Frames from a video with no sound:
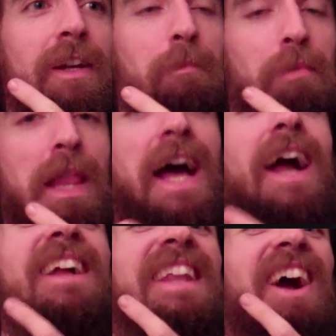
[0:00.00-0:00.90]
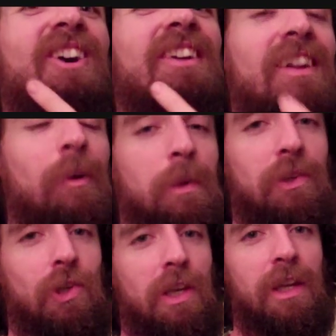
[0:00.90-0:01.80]
kind of black down on my
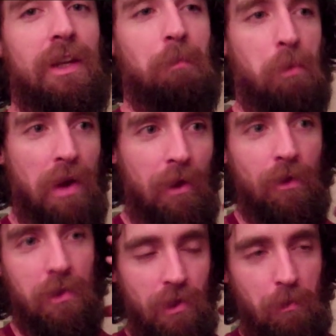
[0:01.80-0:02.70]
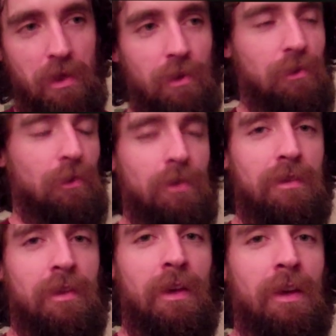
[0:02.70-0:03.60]
chin and brownish up here. So
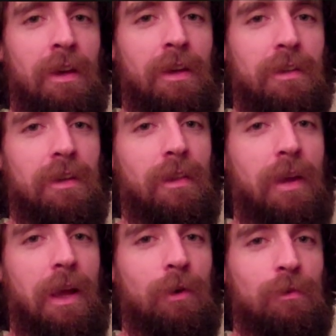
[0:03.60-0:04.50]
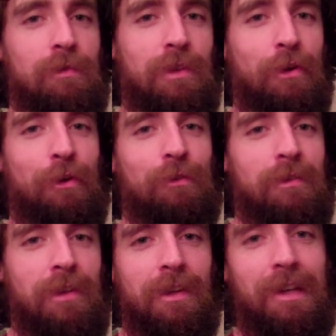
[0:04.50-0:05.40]
it's kind of like how, you know,
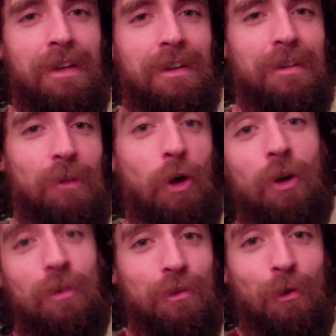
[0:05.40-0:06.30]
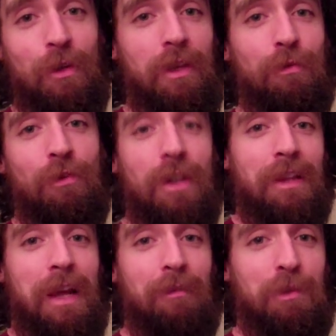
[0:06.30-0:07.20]
dogs look different
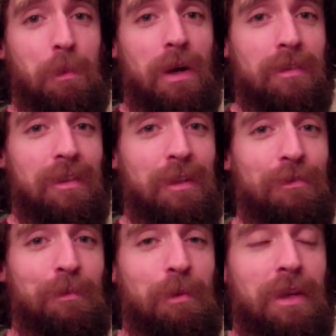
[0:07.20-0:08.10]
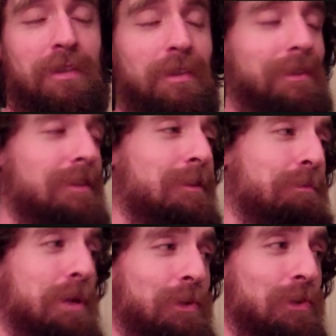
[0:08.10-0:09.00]
and they have spots in different places.
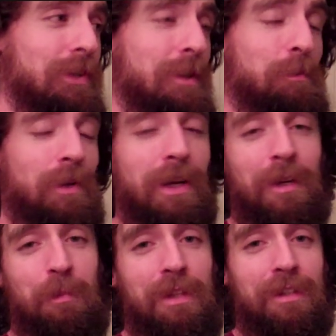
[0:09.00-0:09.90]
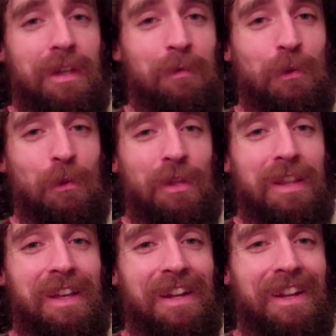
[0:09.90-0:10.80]
Beards are gonna kind of be the same sort of
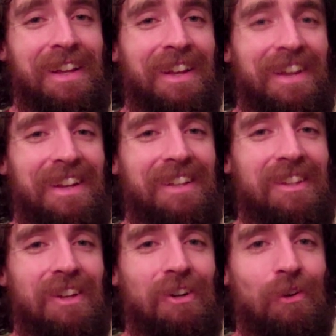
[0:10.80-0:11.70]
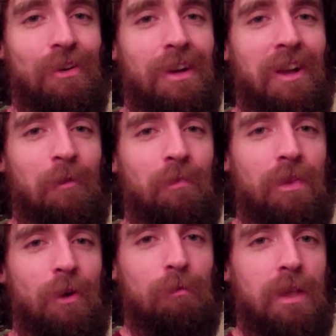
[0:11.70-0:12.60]
thing. So
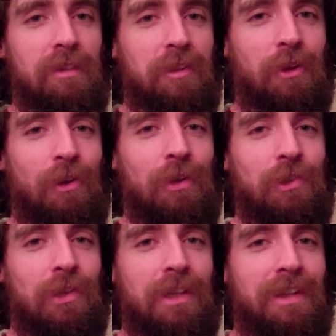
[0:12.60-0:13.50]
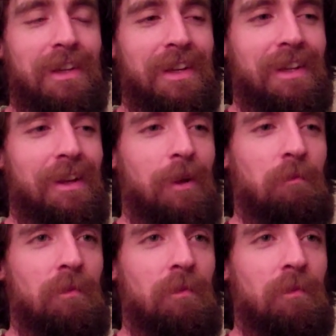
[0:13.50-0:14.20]
hope that's encouraging, and